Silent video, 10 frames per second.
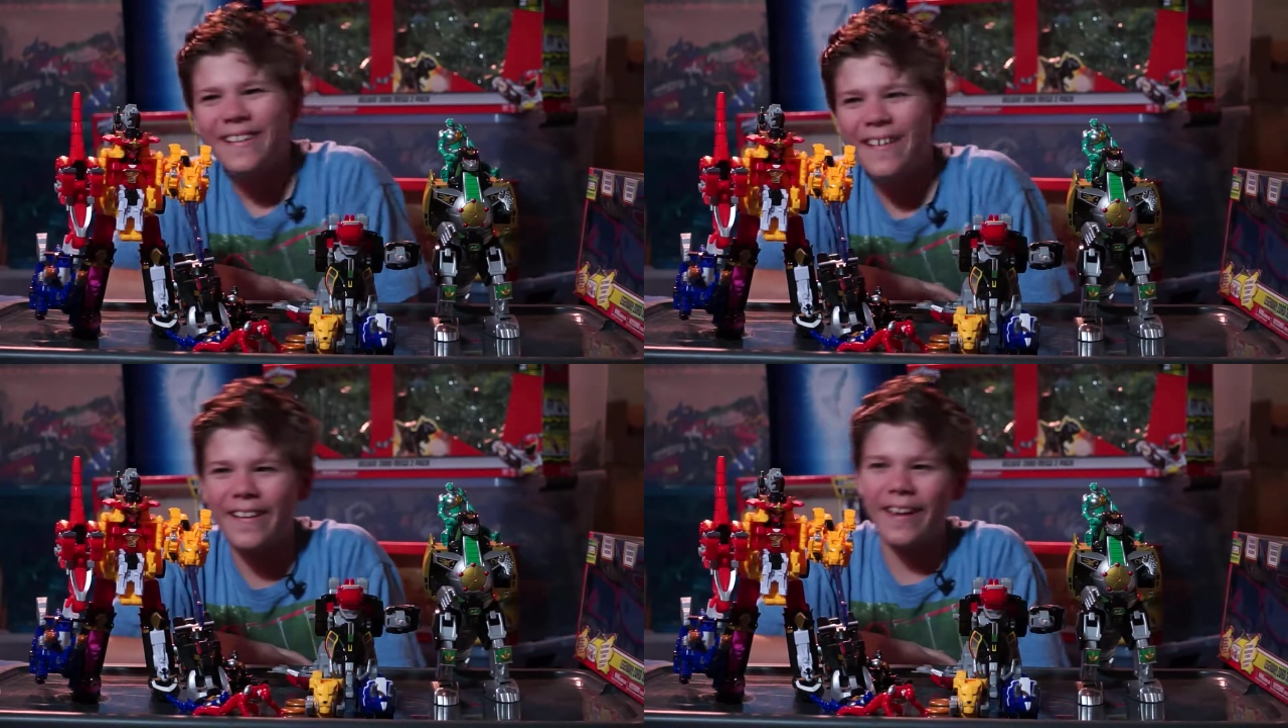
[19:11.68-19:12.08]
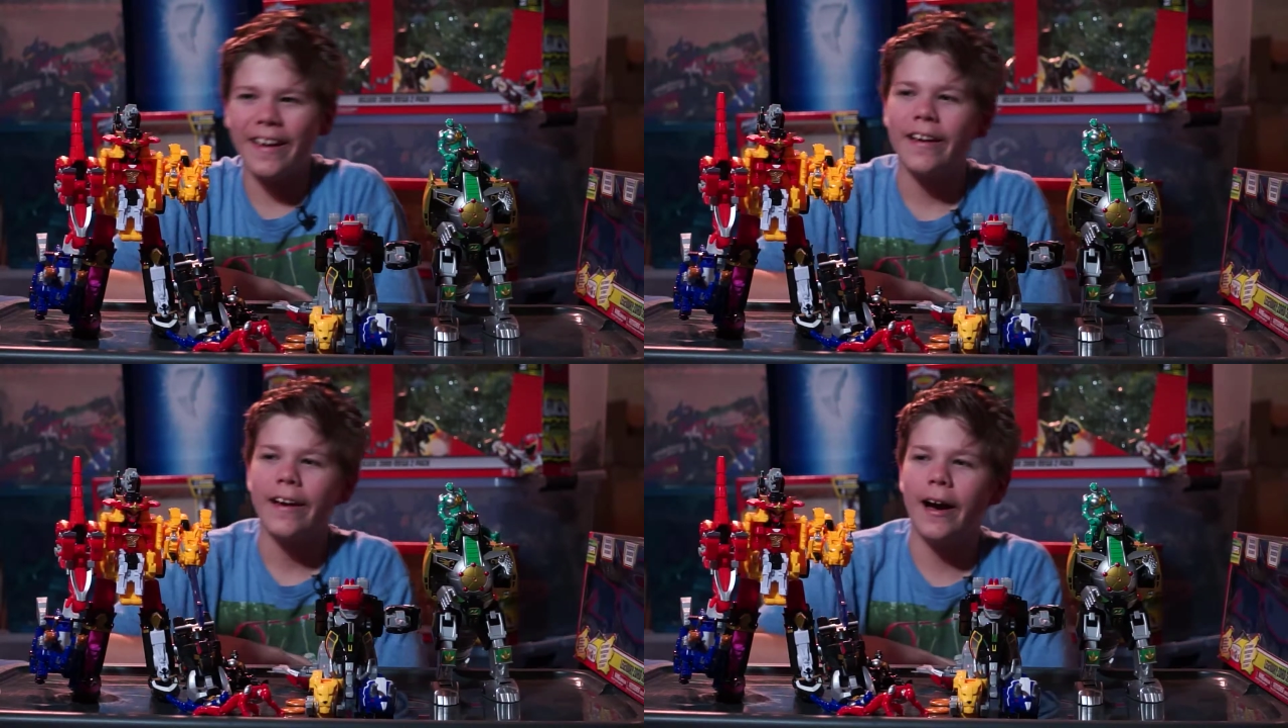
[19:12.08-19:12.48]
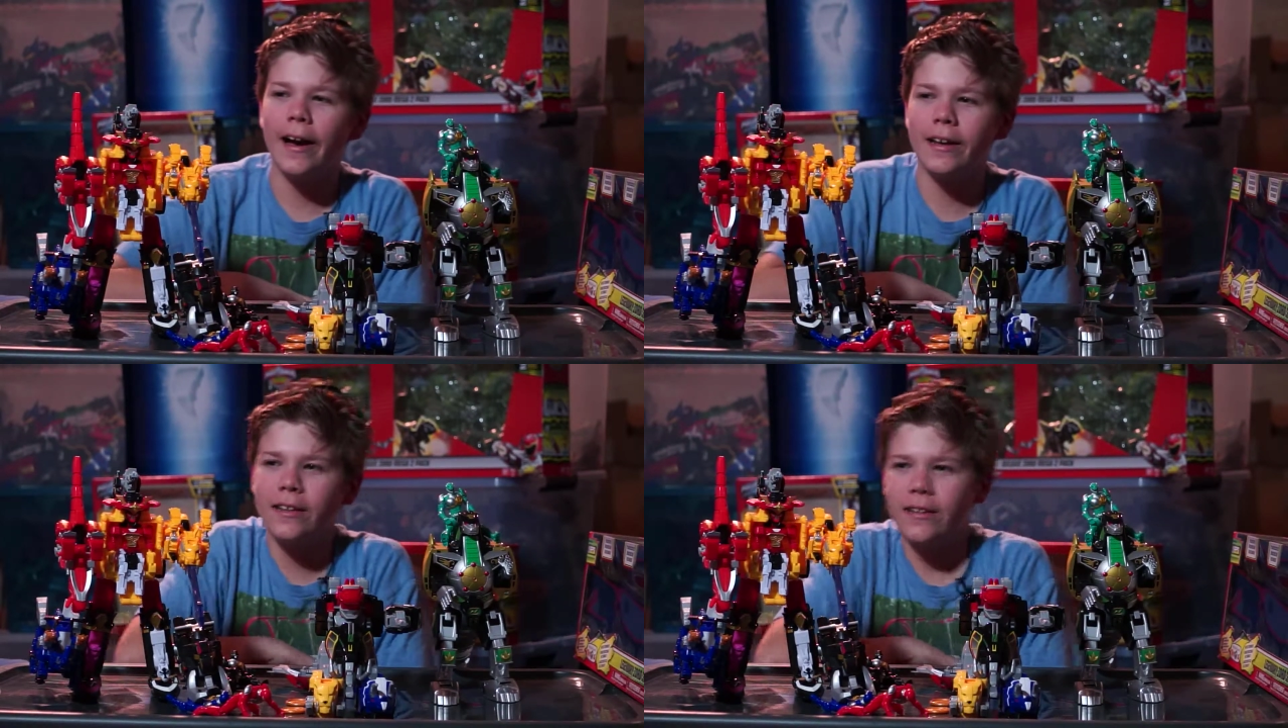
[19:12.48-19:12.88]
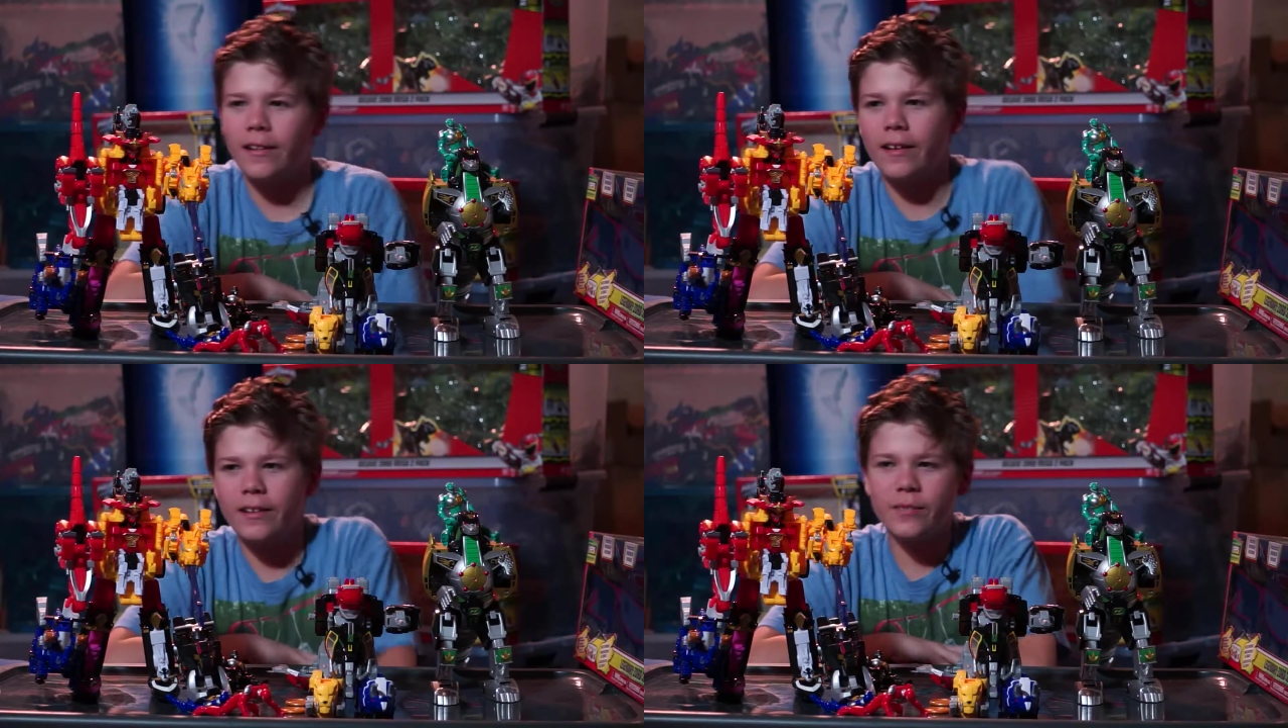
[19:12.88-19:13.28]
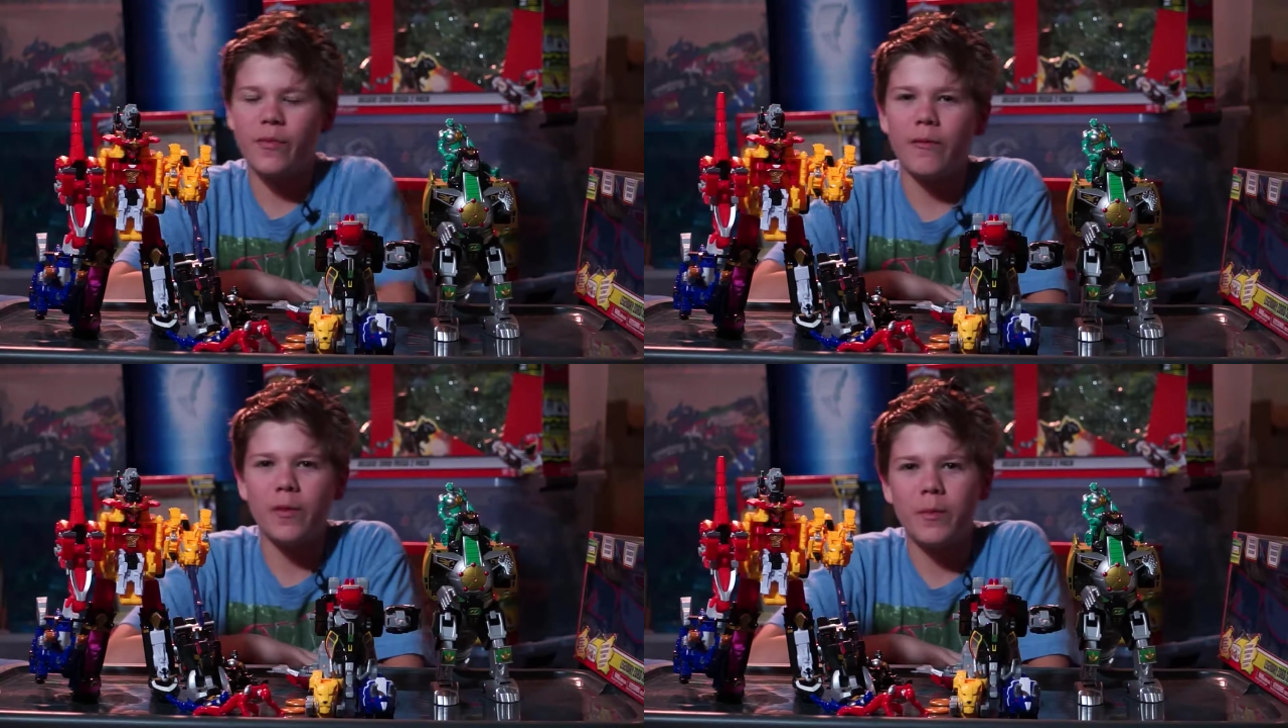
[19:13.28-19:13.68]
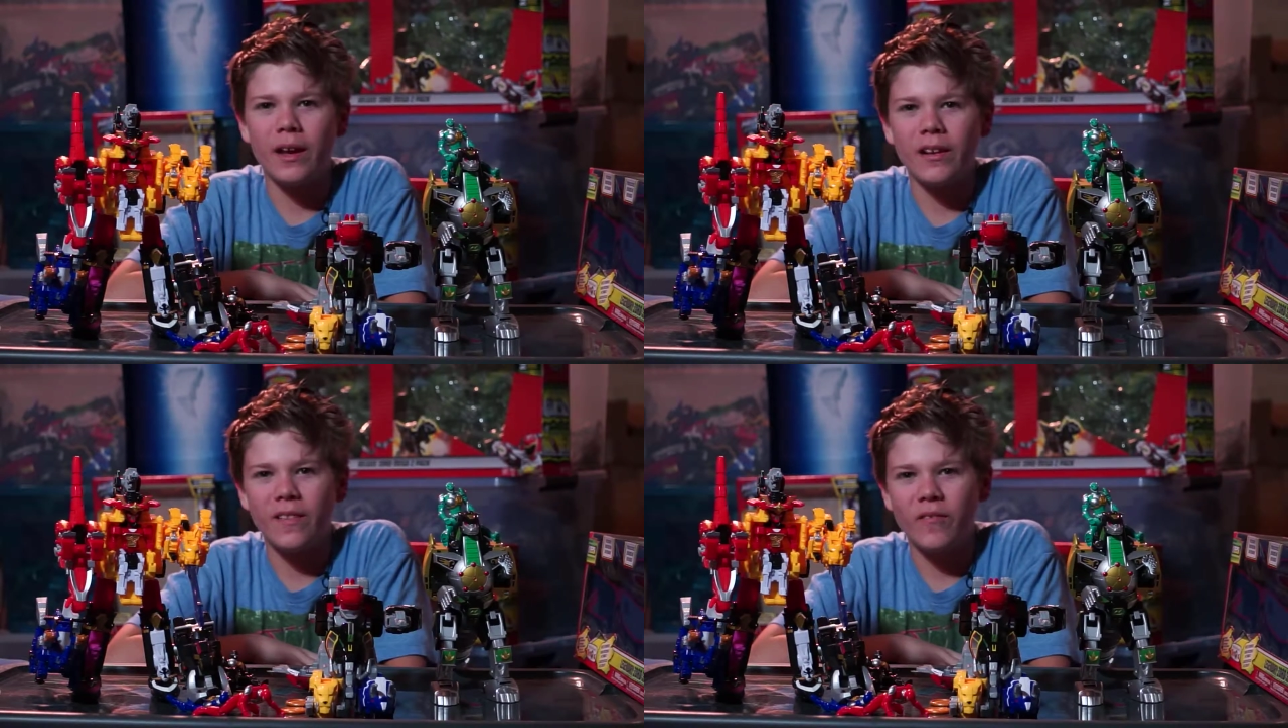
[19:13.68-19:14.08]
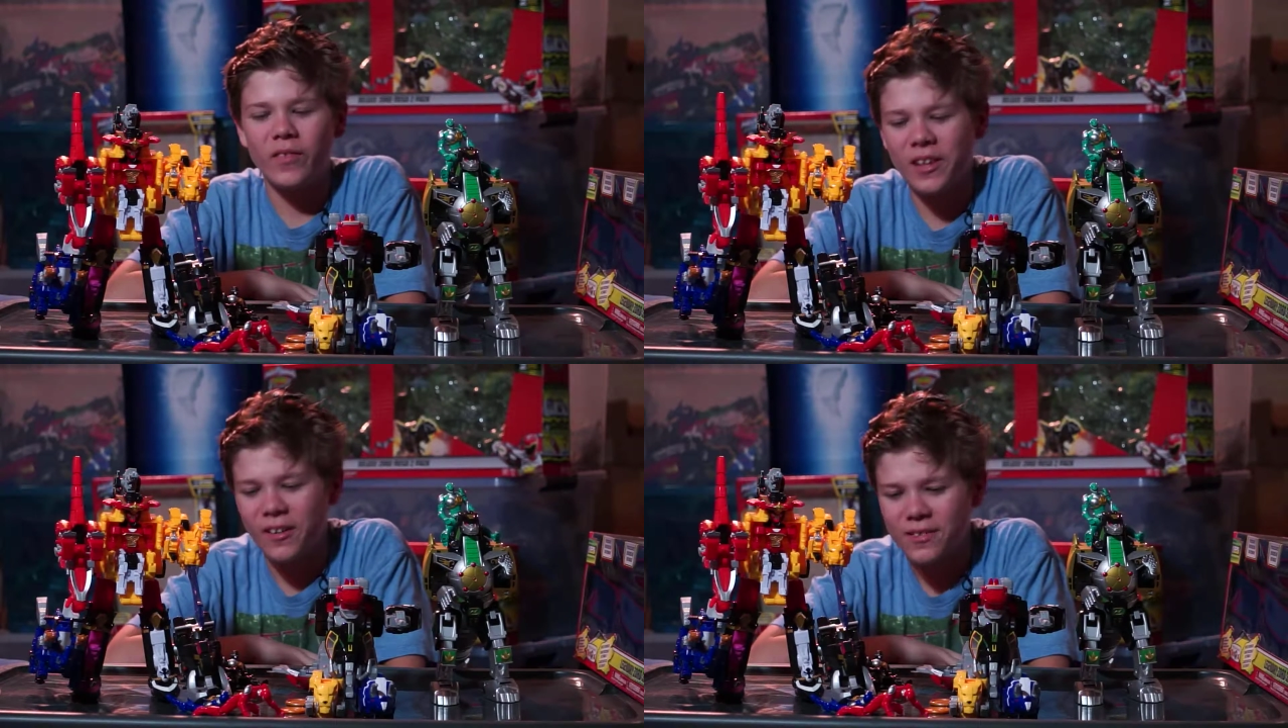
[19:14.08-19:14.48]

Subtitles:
Okay, I should probably be ending the video.